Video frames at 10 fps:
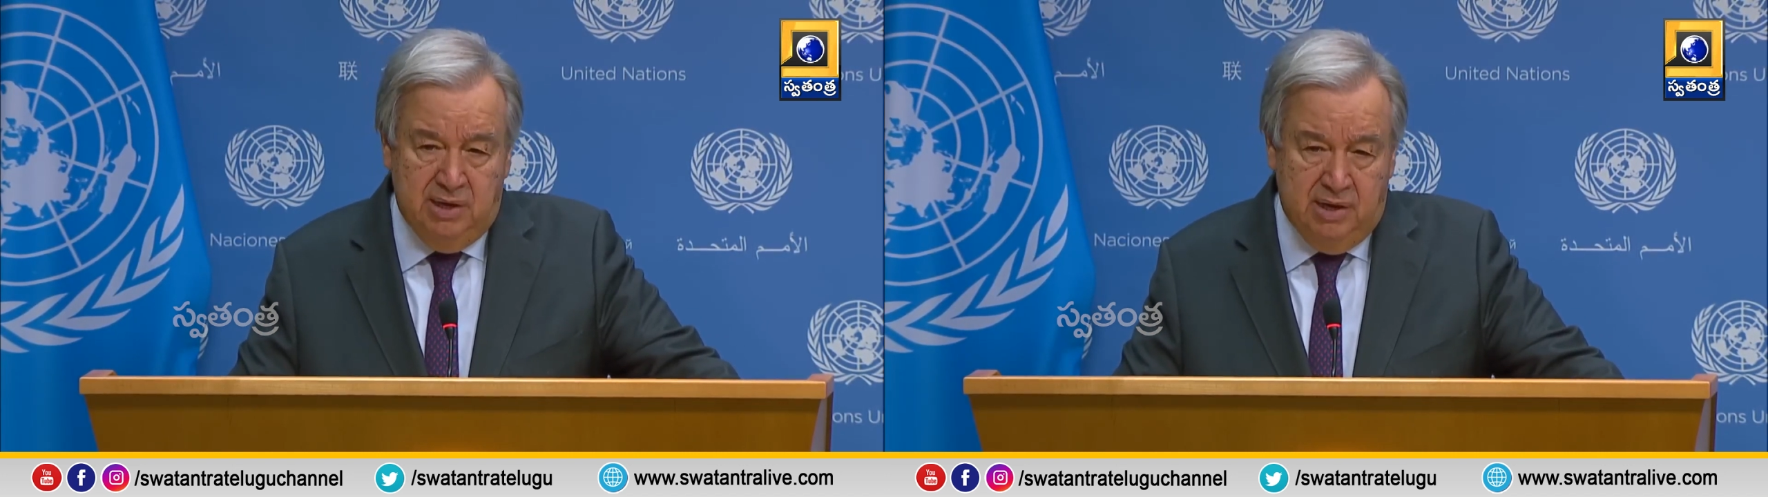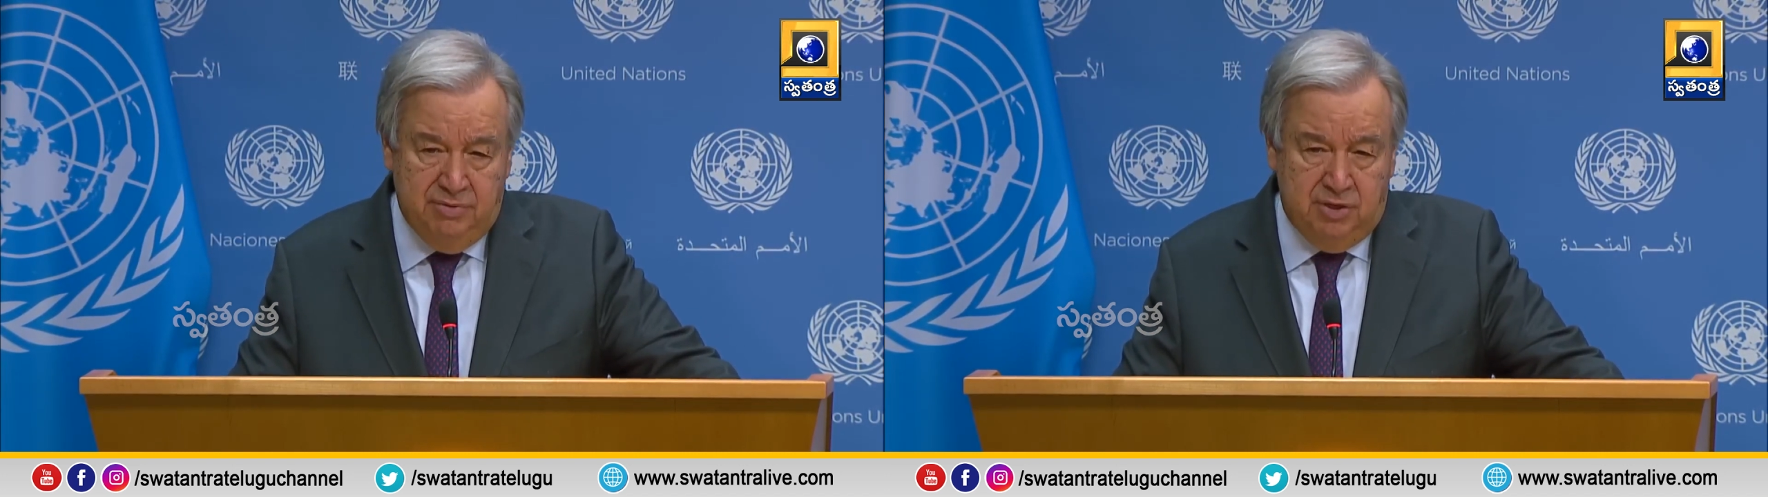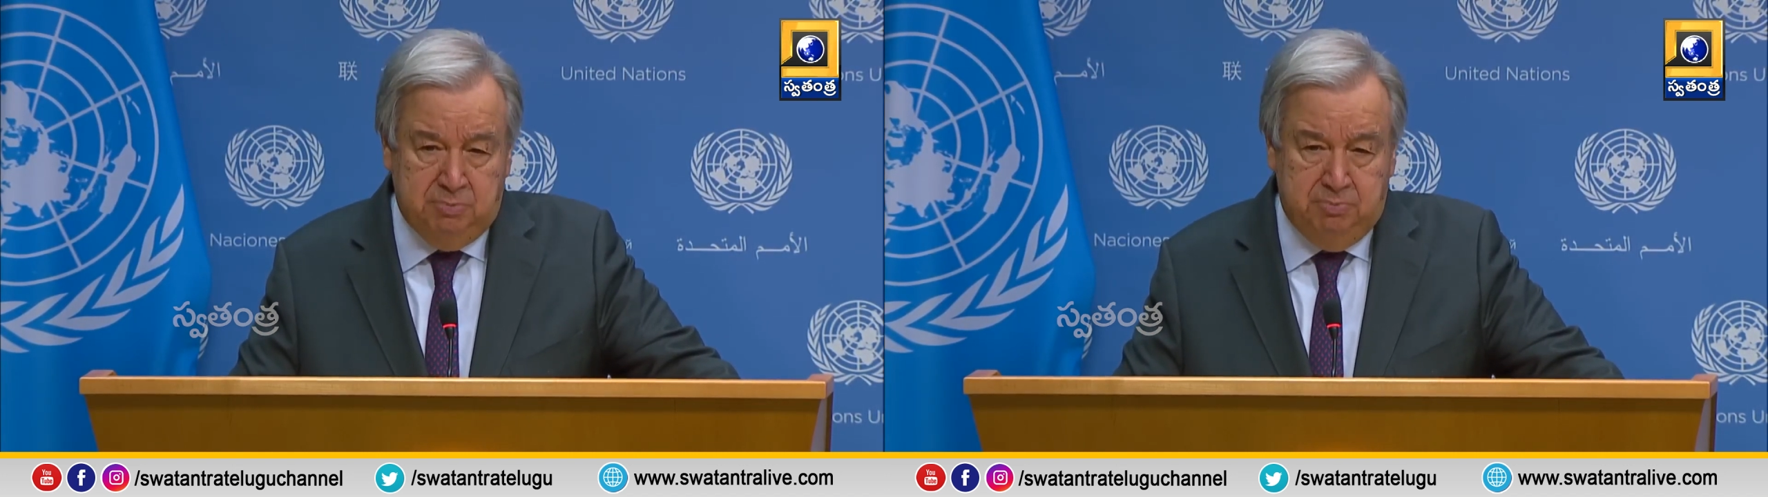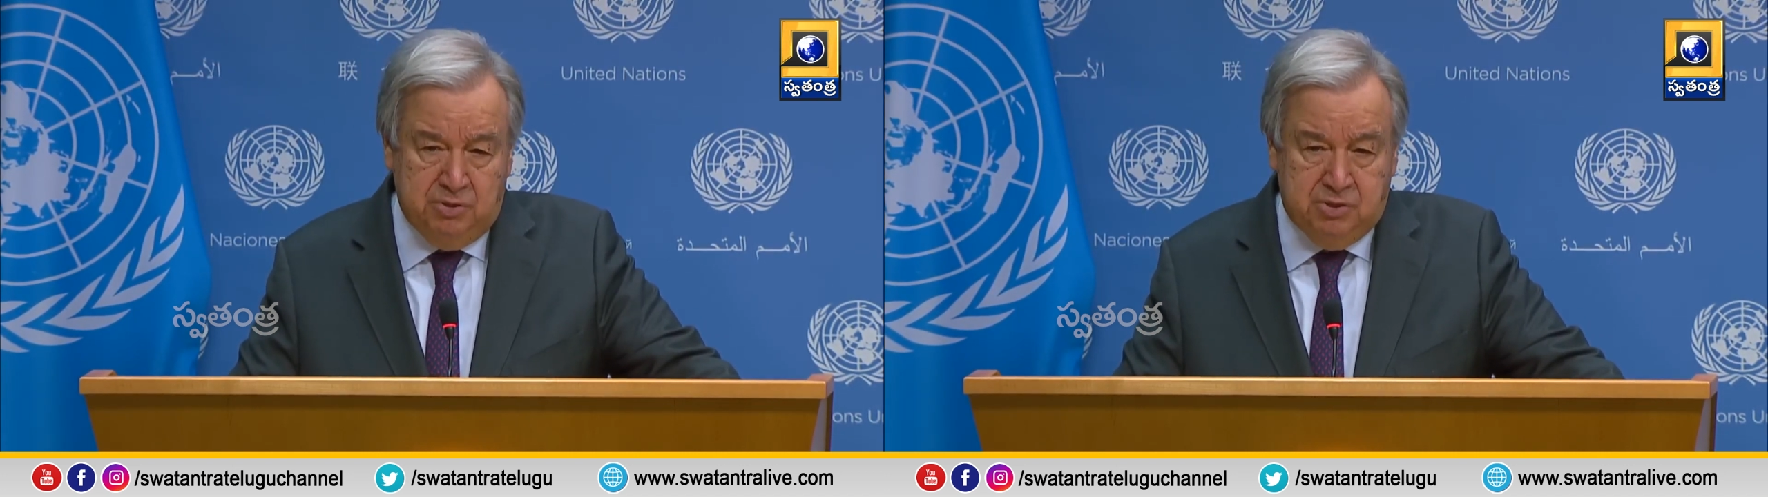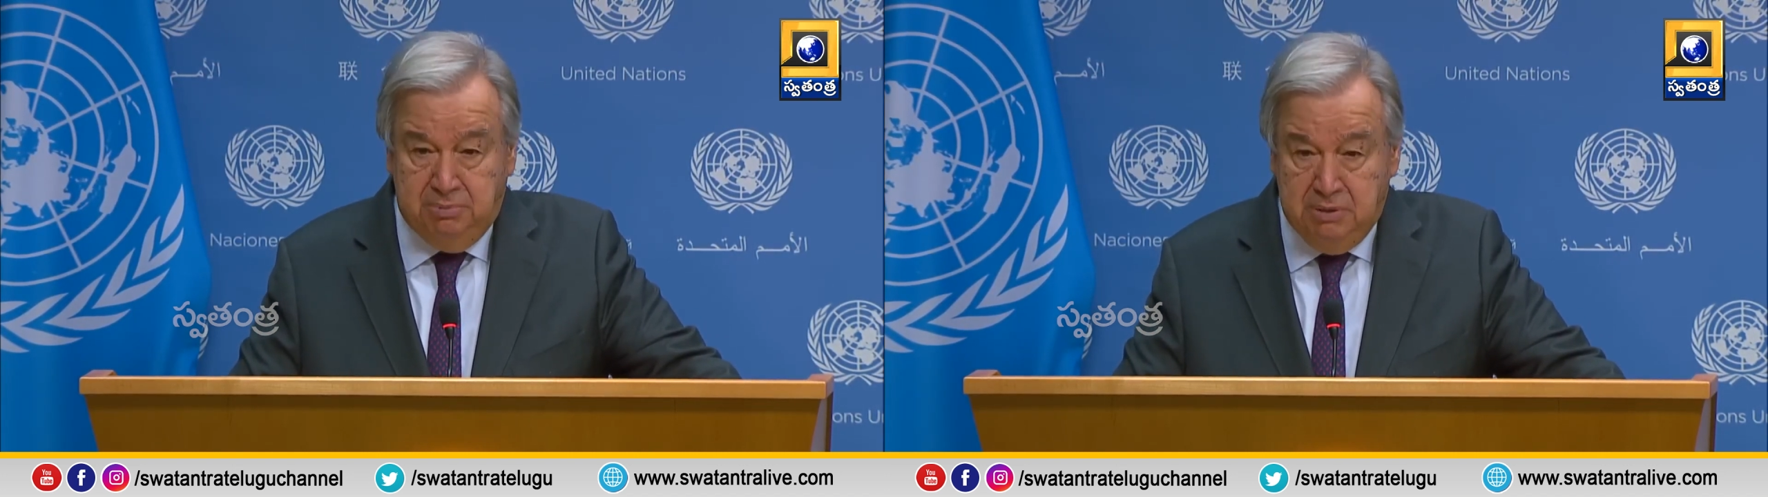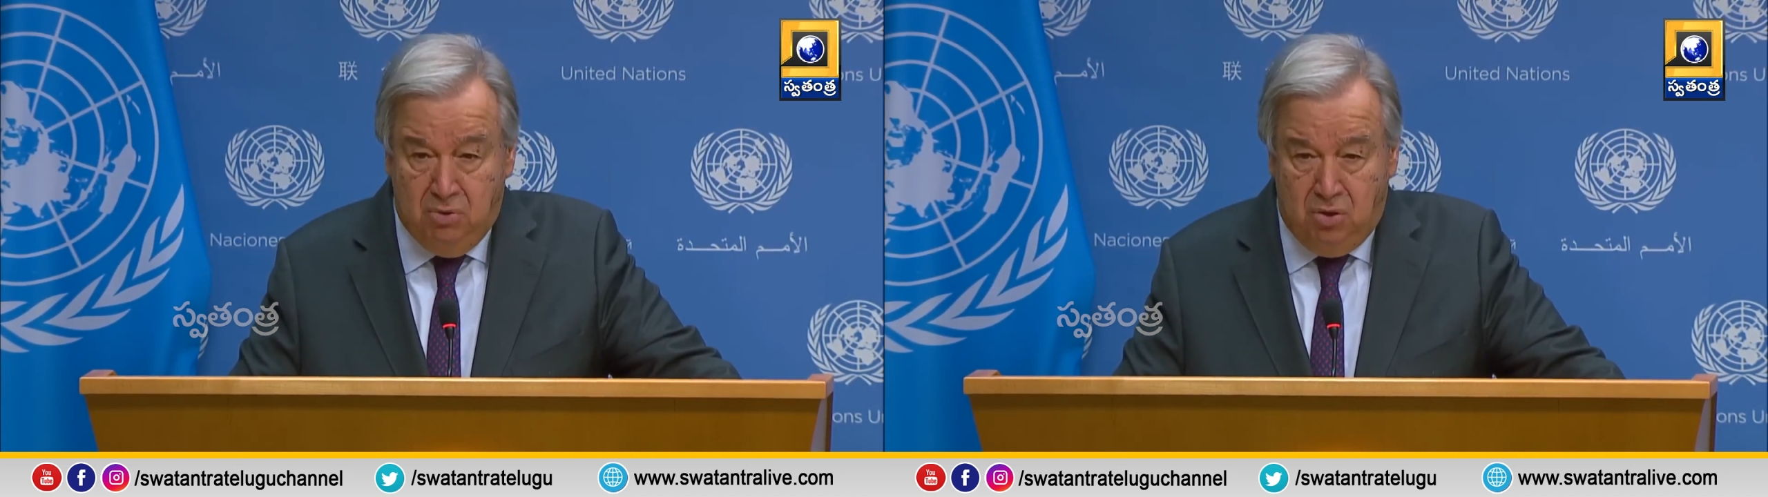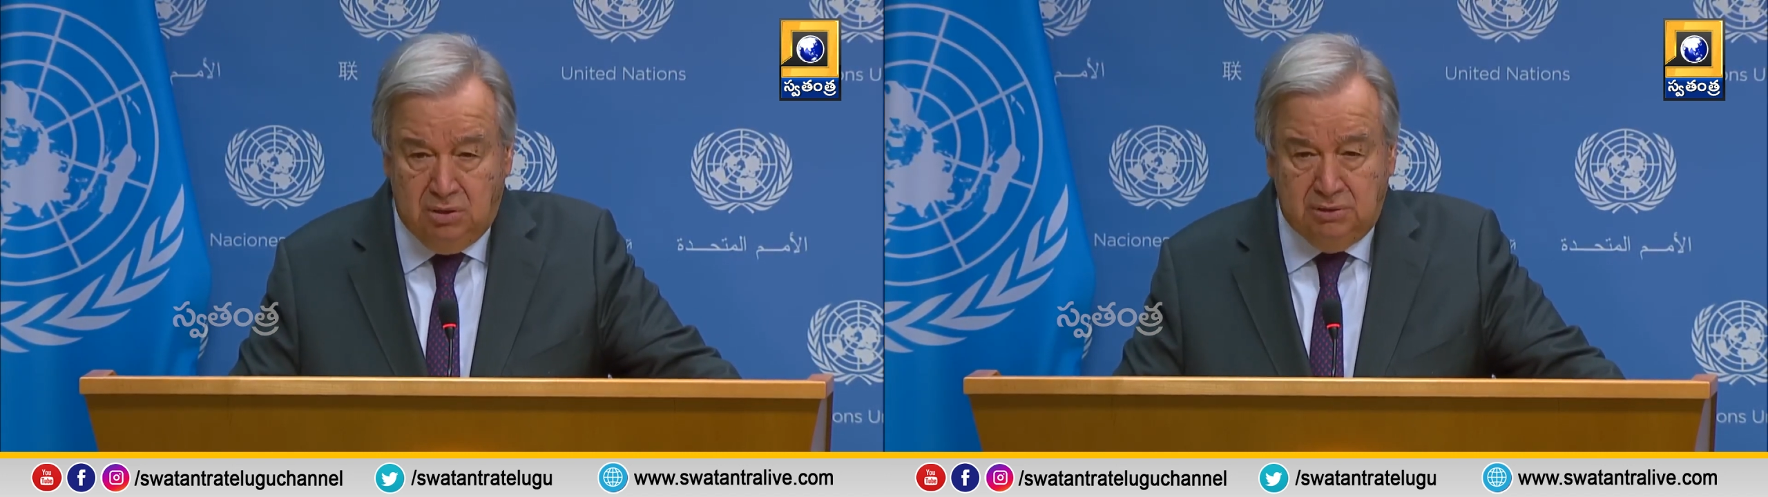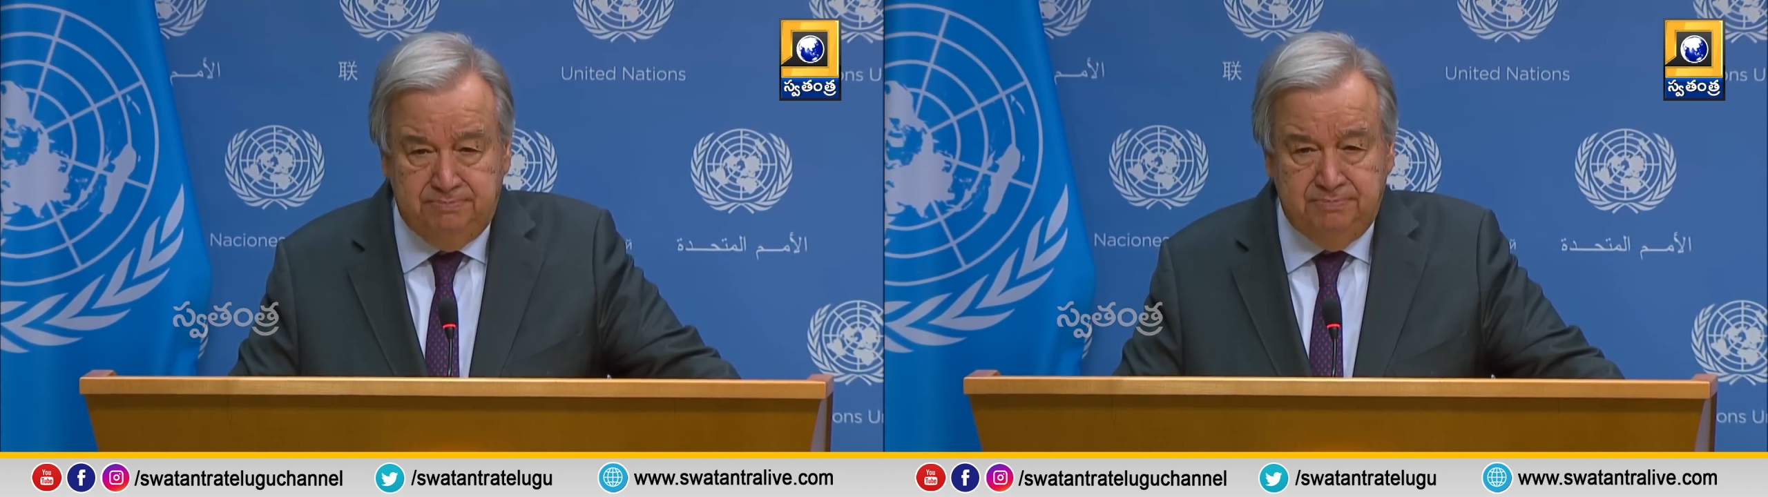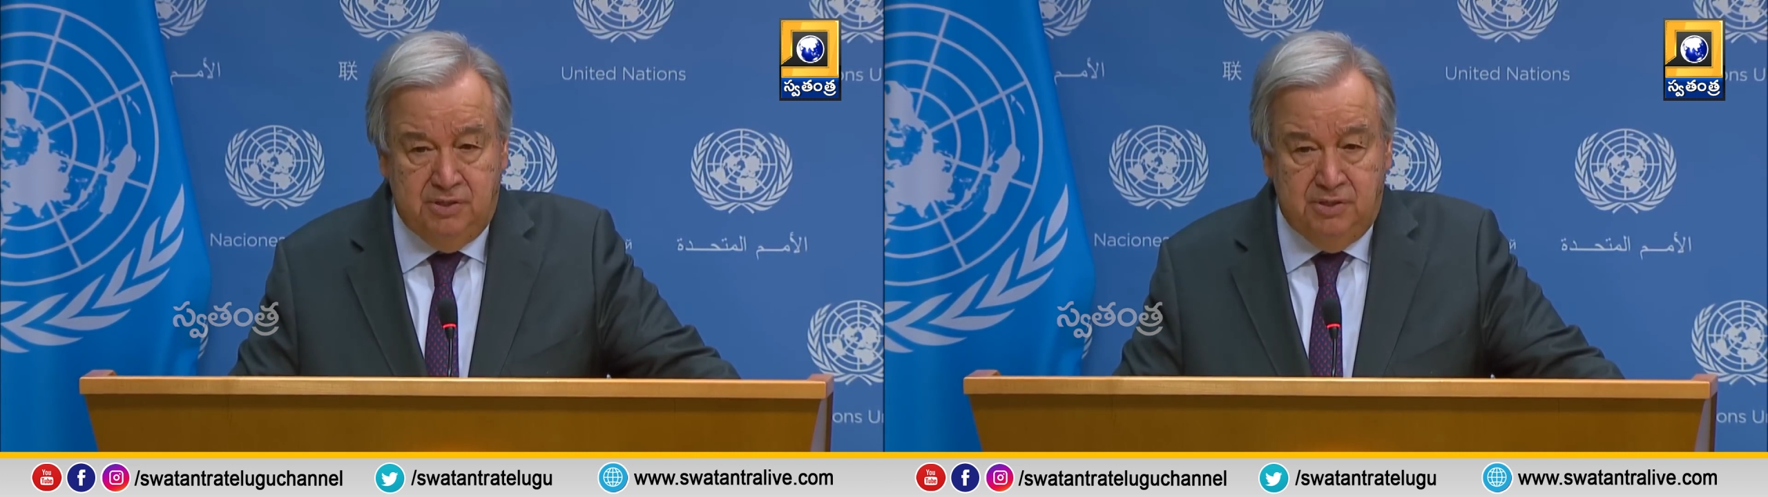100, possibly more,